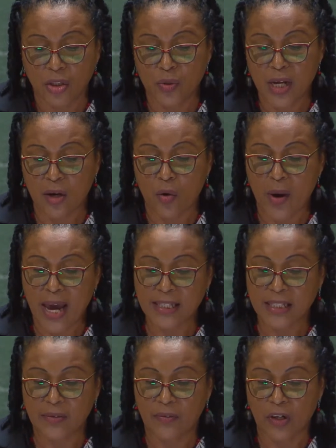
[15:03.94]
to the
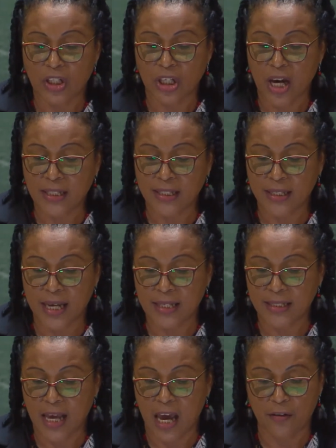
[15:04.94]
quest for
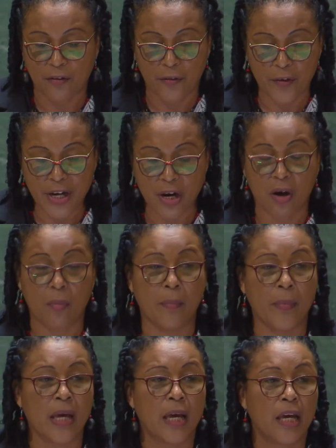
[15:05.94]
justice and
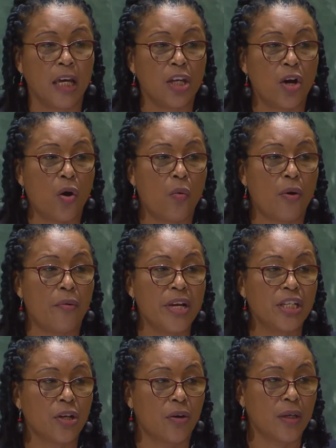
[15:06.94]
freedom in our
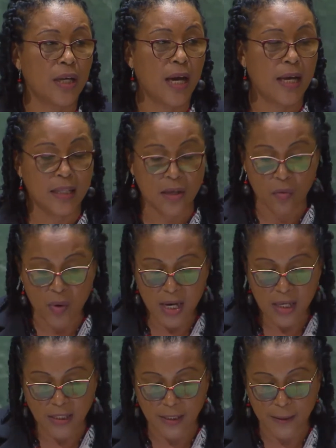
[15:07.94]
region and the
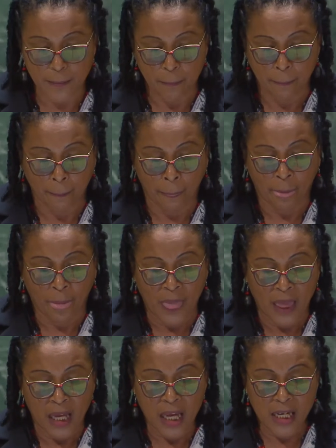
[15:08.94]
world.
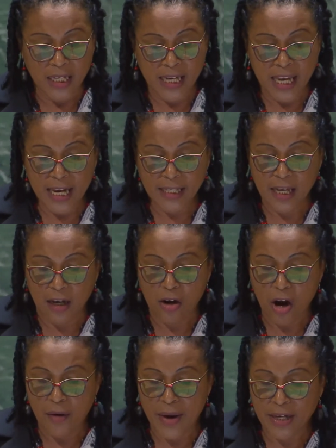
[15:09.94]
Indeed, the
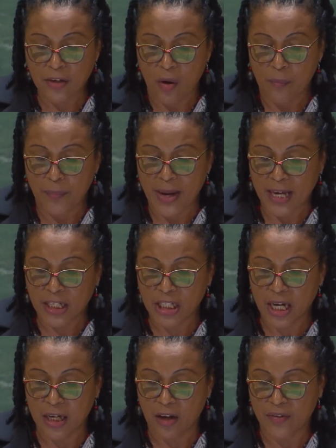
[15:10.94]
current
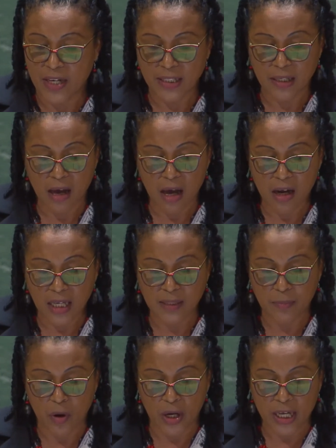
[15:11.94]
complexion of this
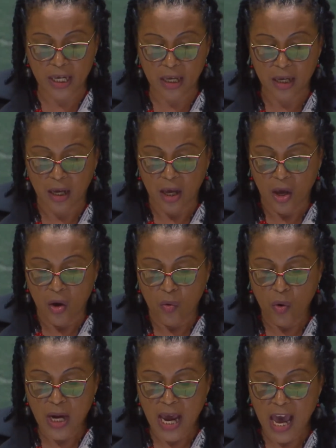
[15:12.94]
august body
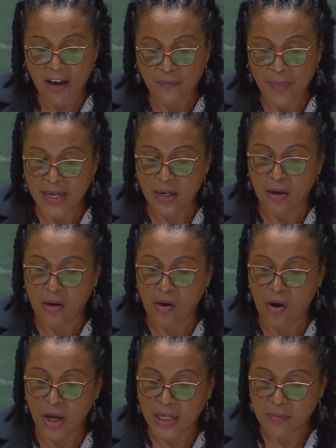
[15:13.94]
would have been
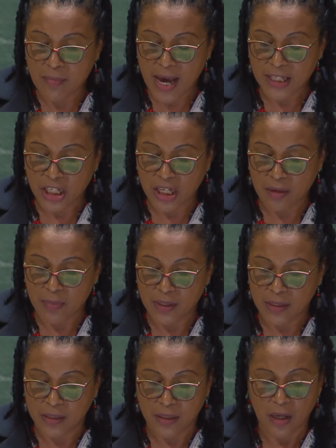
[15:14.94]

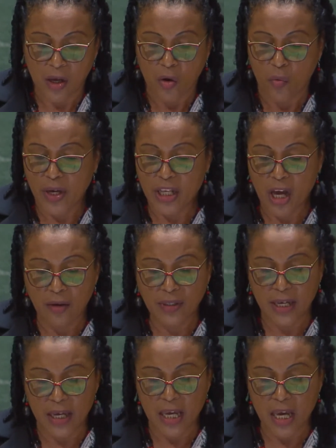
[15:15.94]
unimaginable without
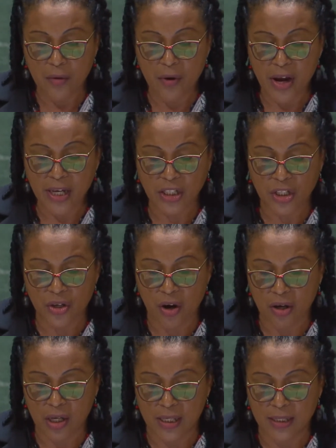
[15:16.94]
the heroic
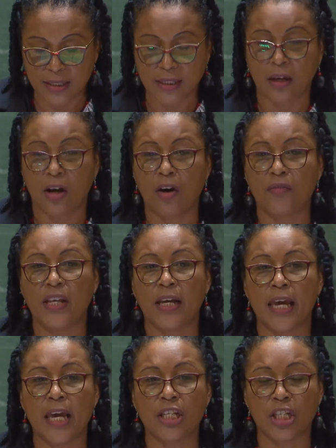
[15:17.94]
struggles of the
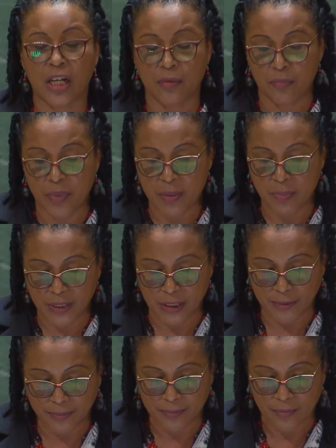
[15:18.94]
Haitian
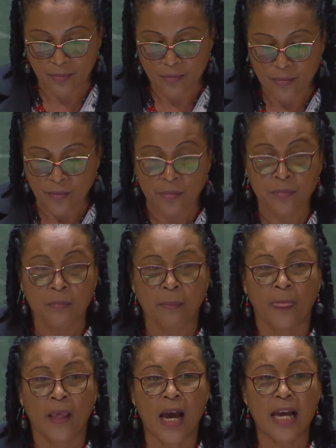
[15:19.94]
people.
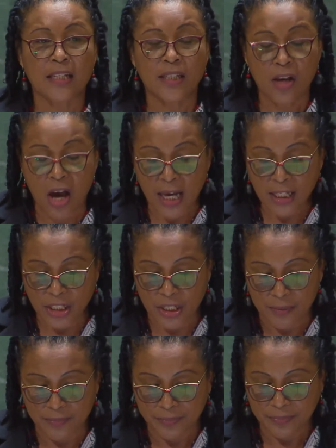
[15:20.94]
As such,